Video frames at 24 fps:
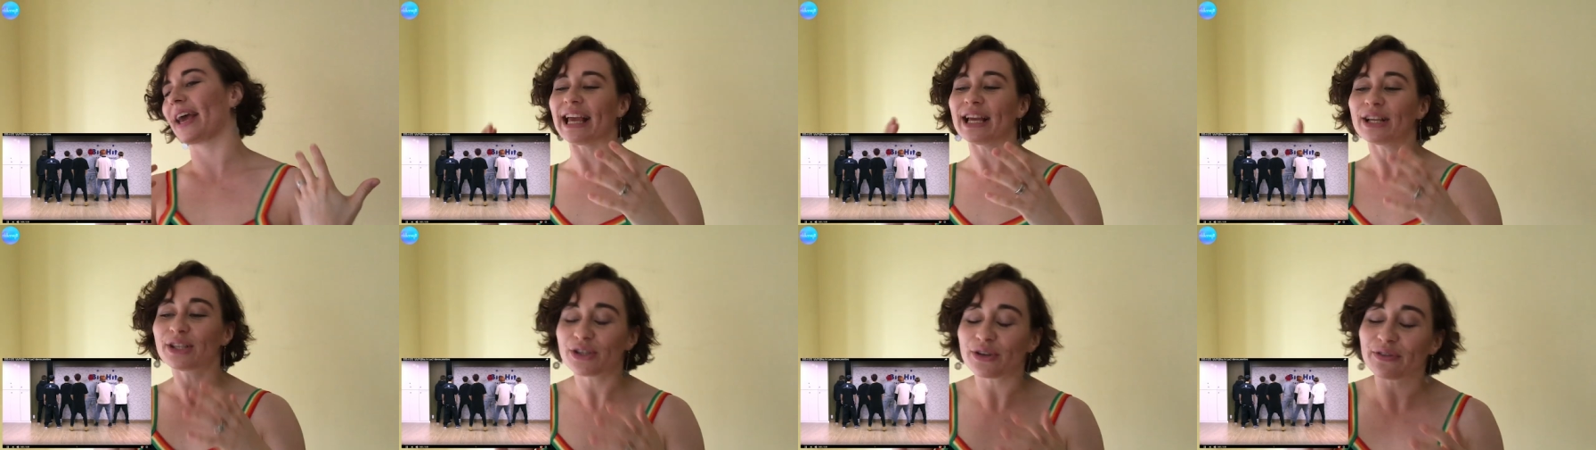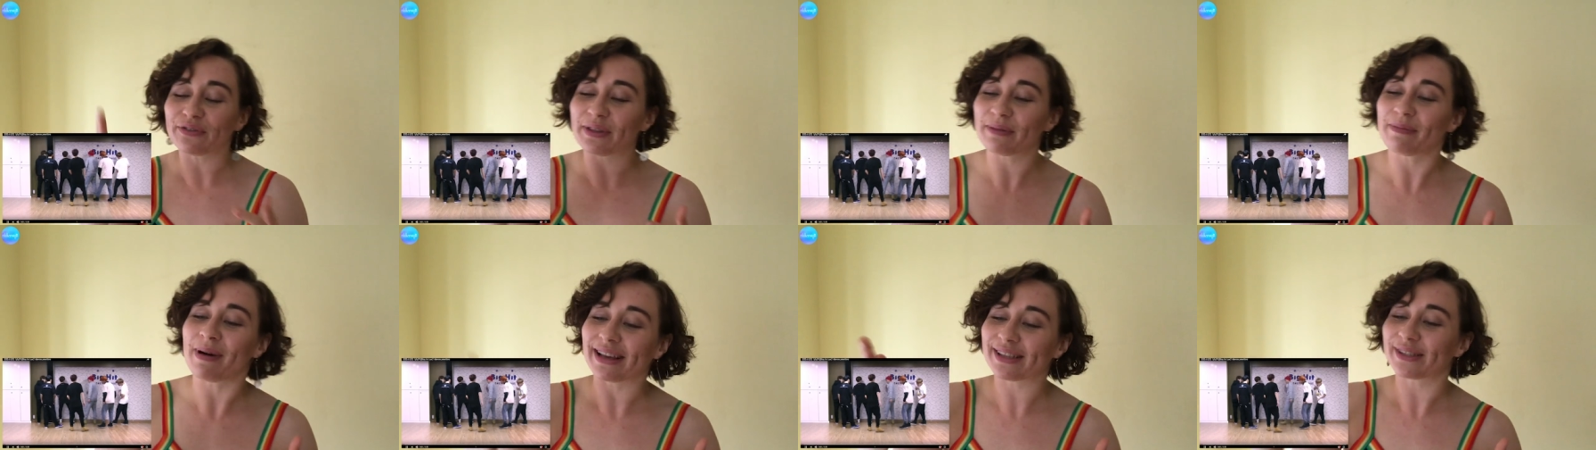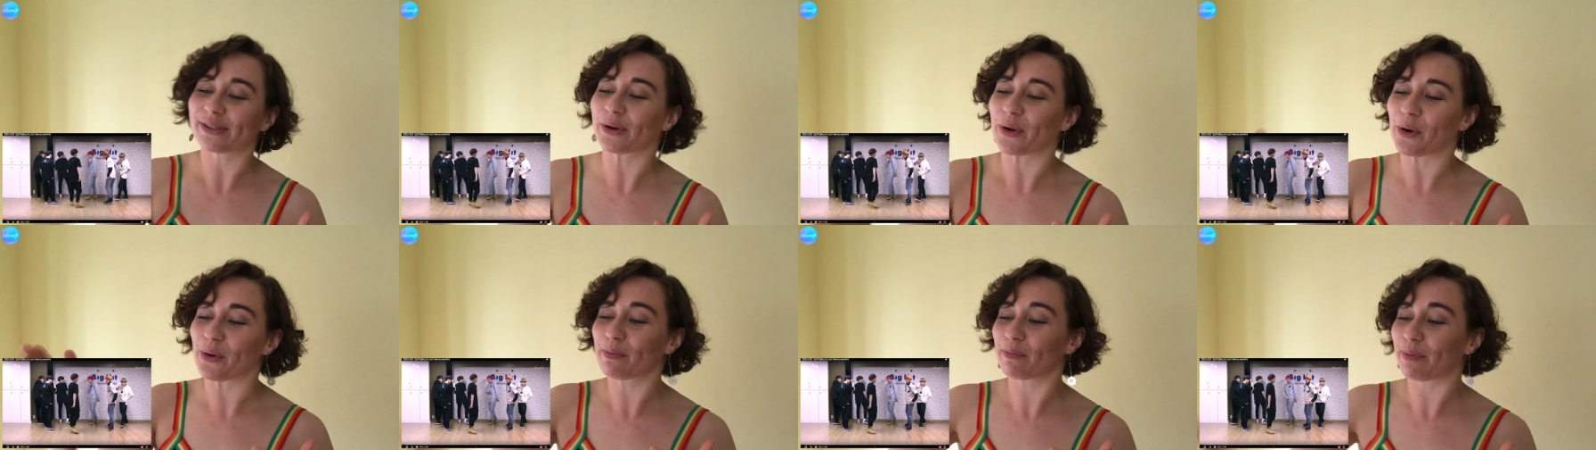each of them has
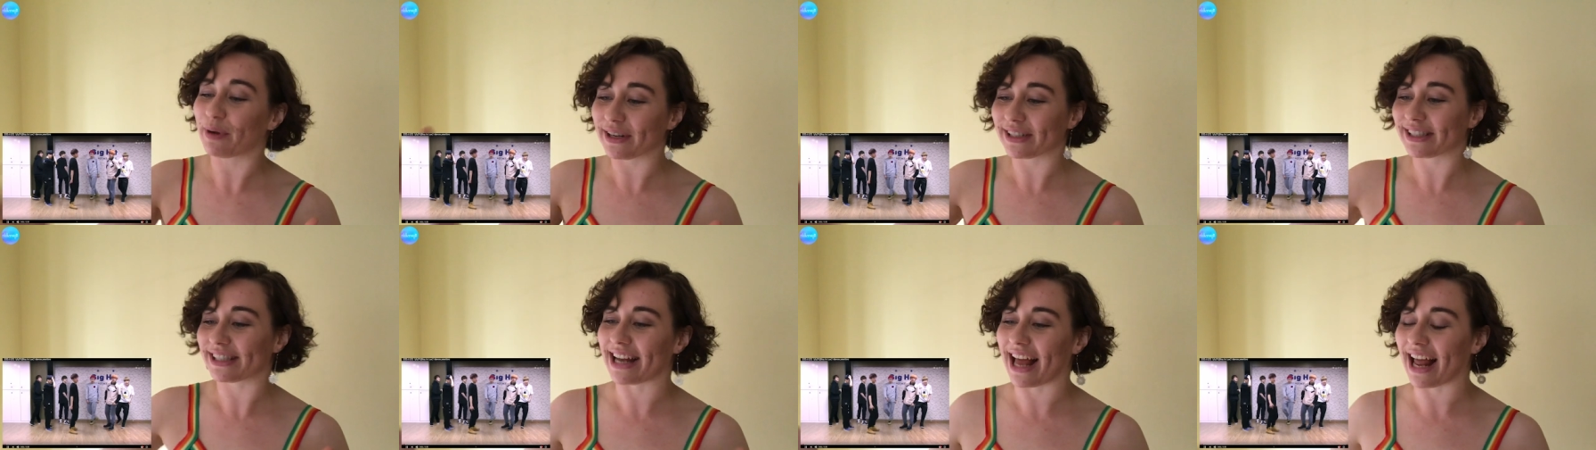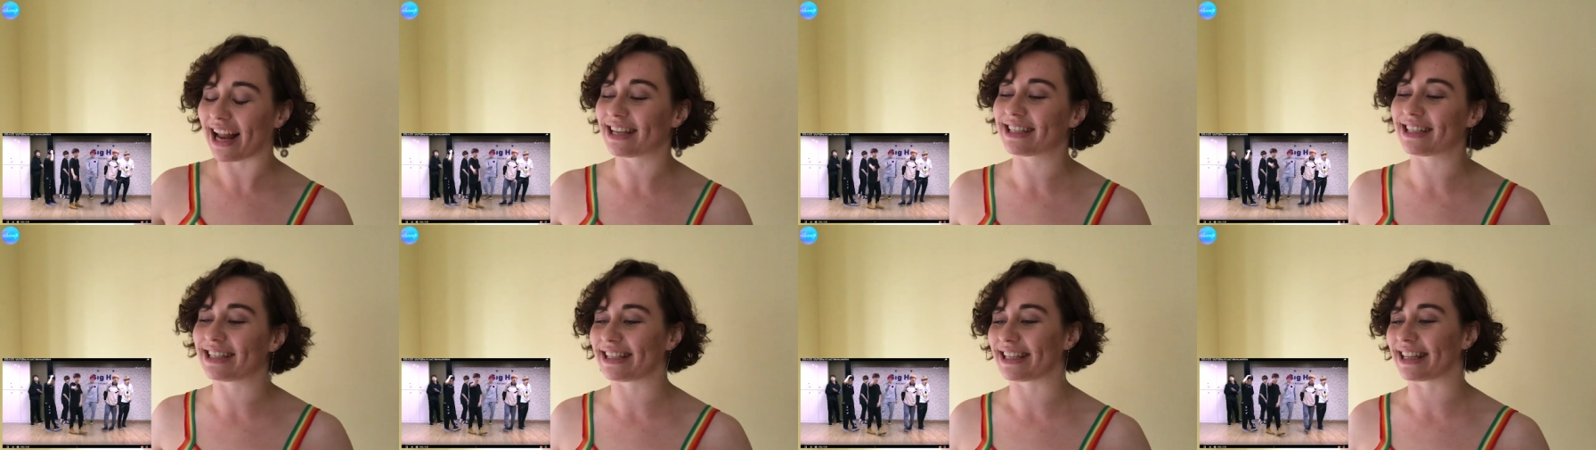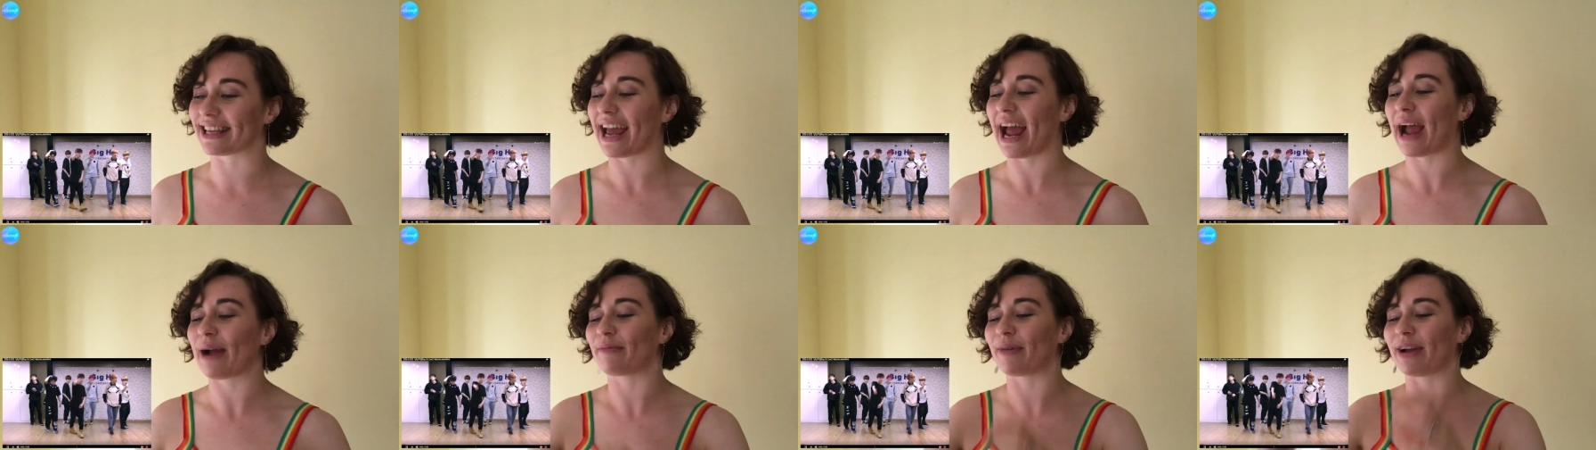their own personality to the
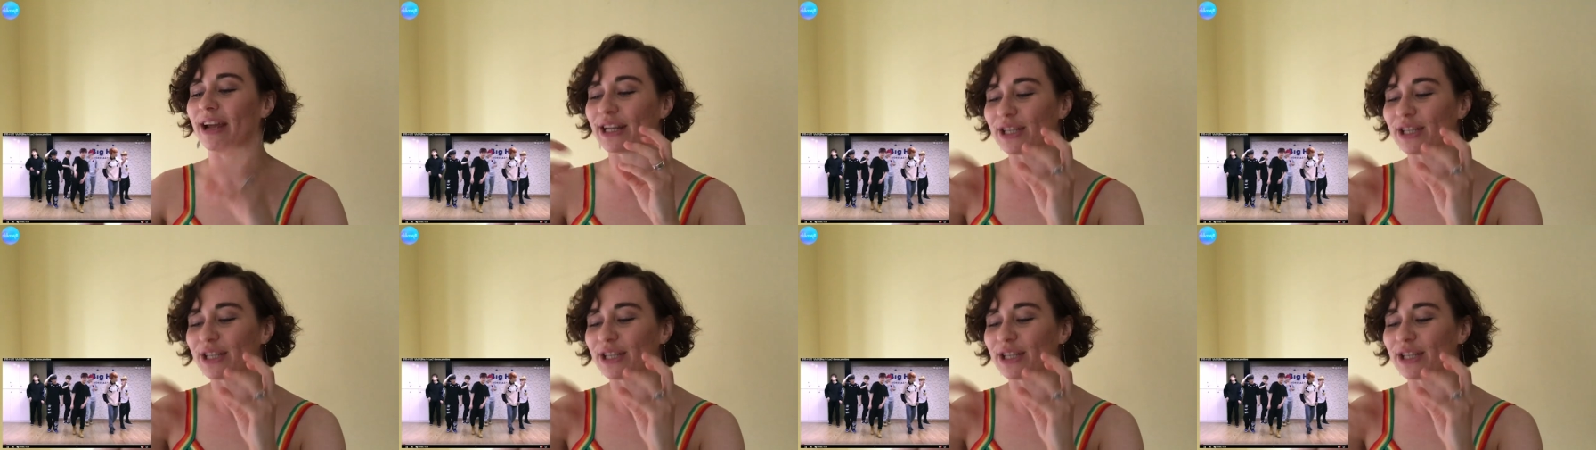camera.